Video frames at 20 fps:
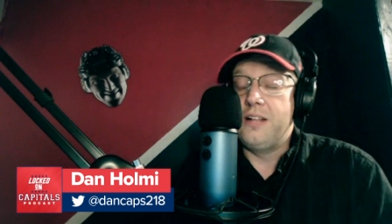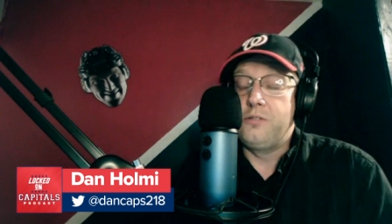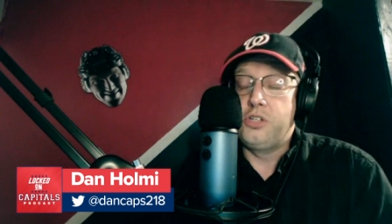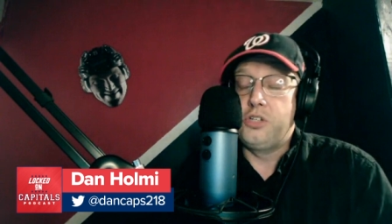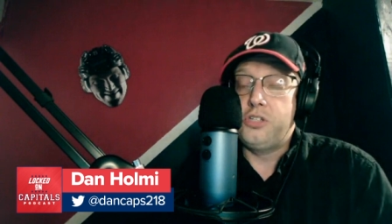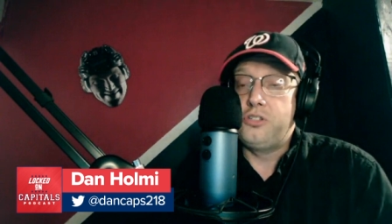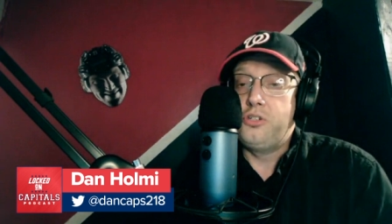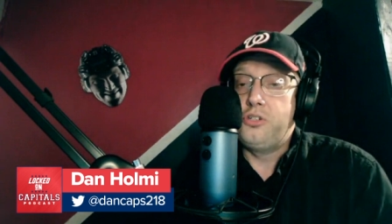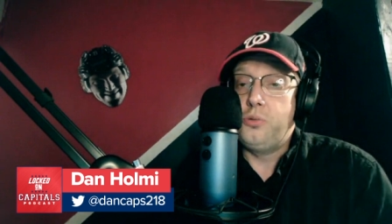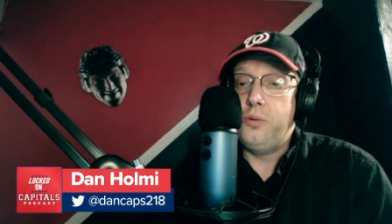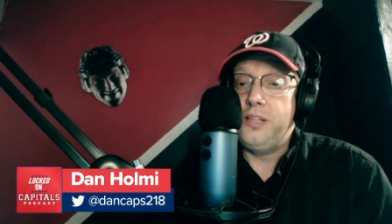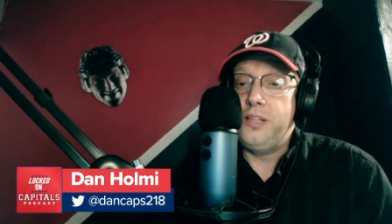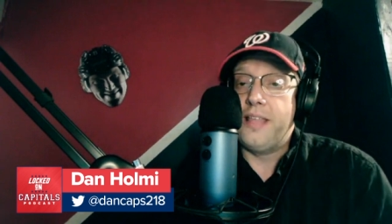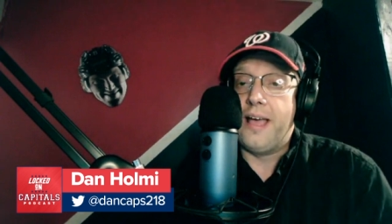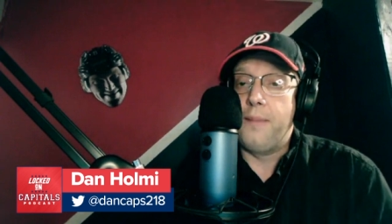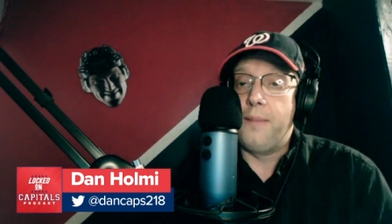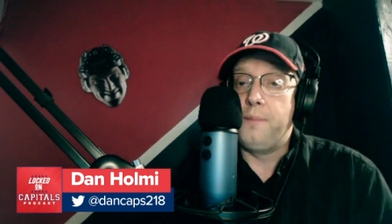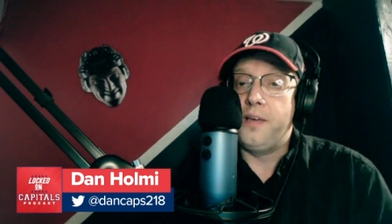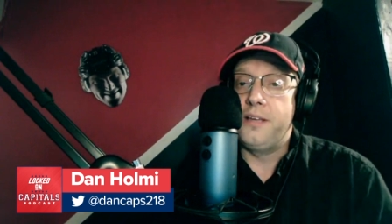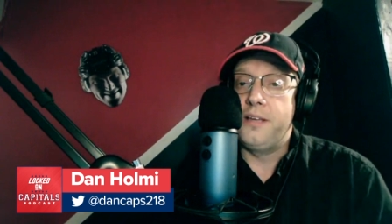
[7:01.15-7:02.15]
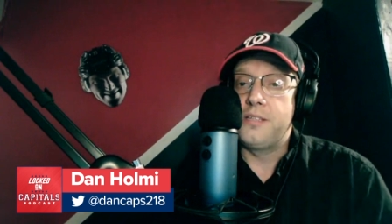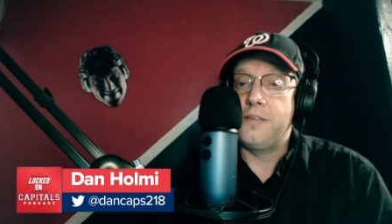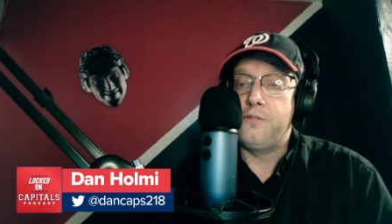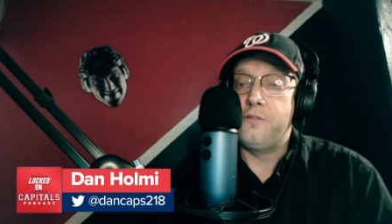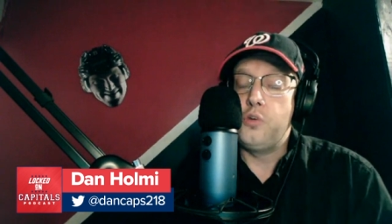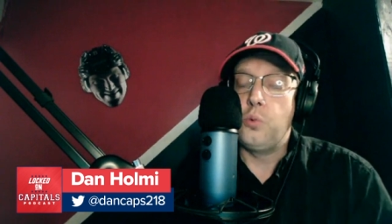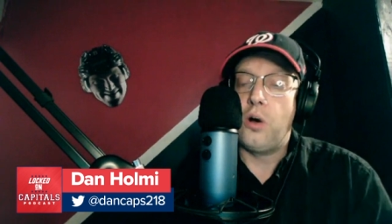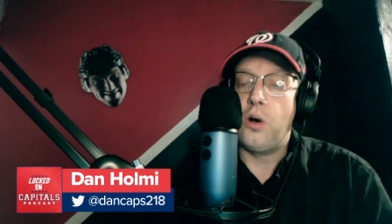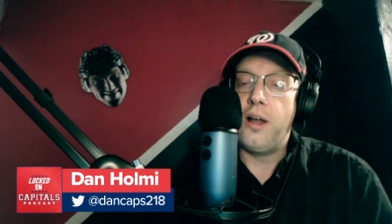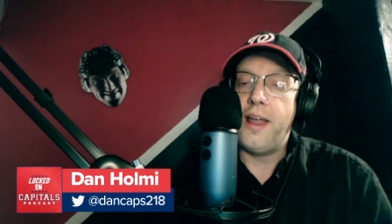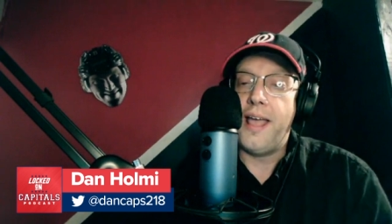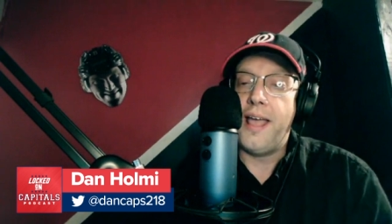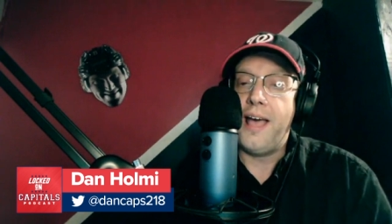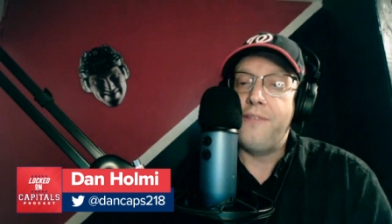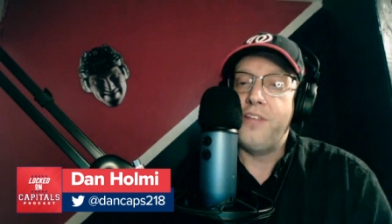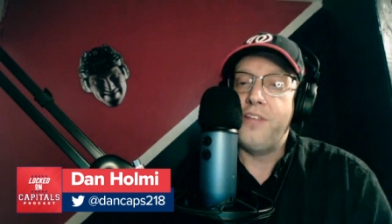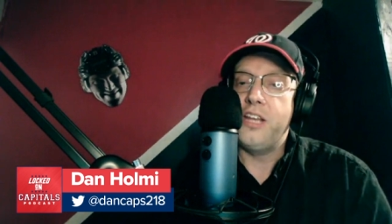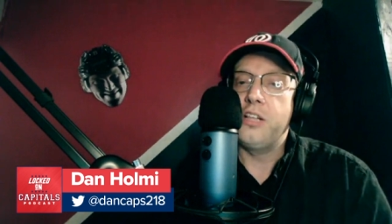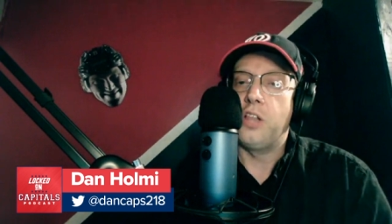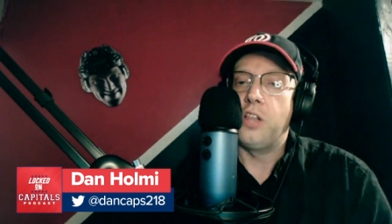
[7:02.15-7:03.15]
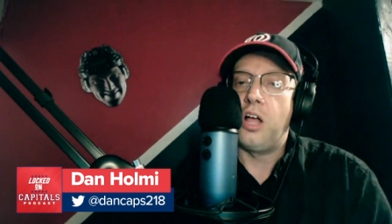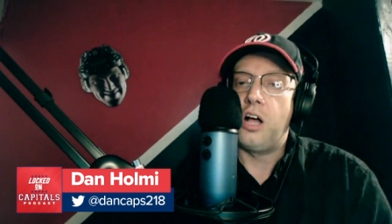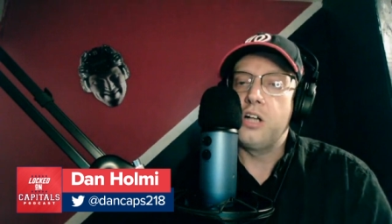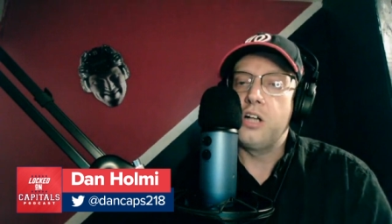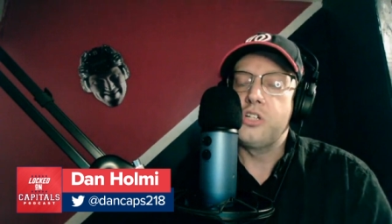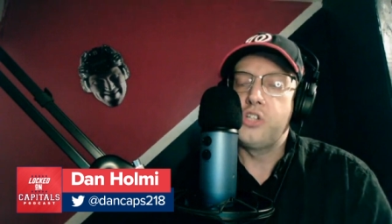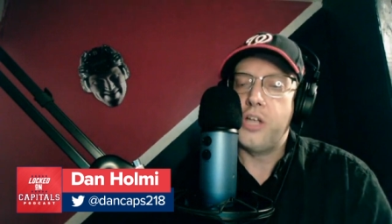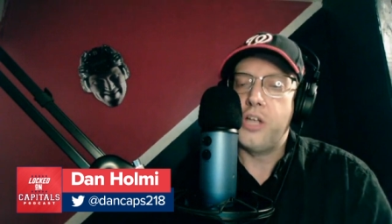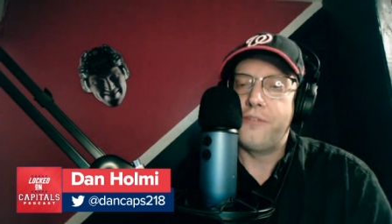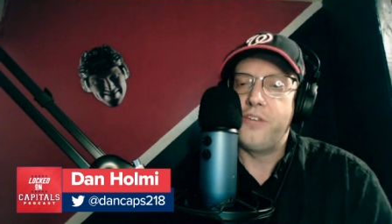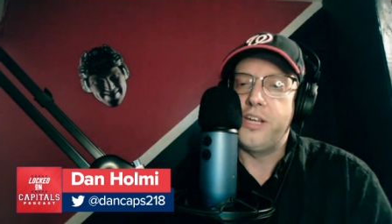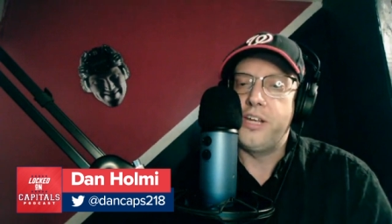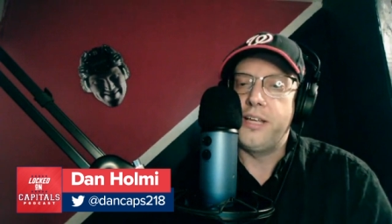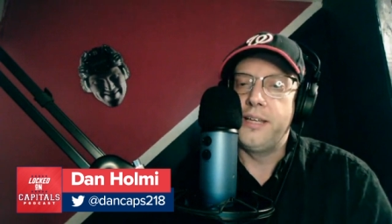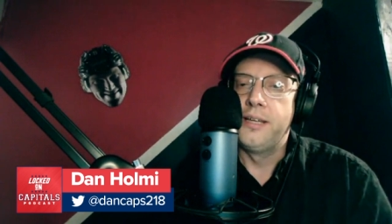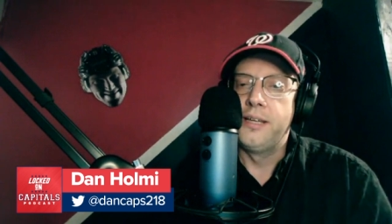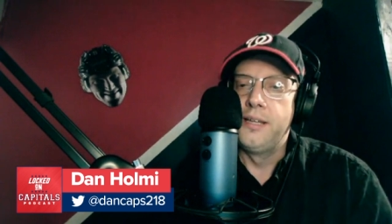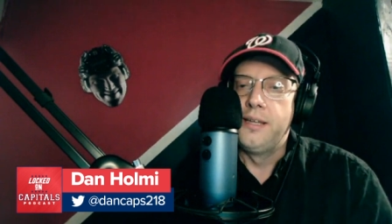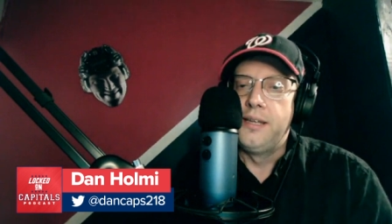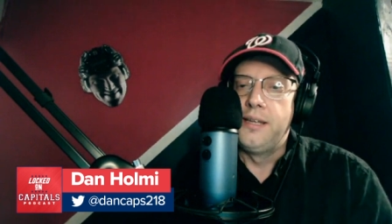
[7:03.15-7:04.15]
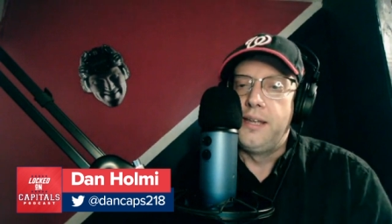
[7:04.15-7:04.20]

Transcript: just doing that, because if you want to have any longevity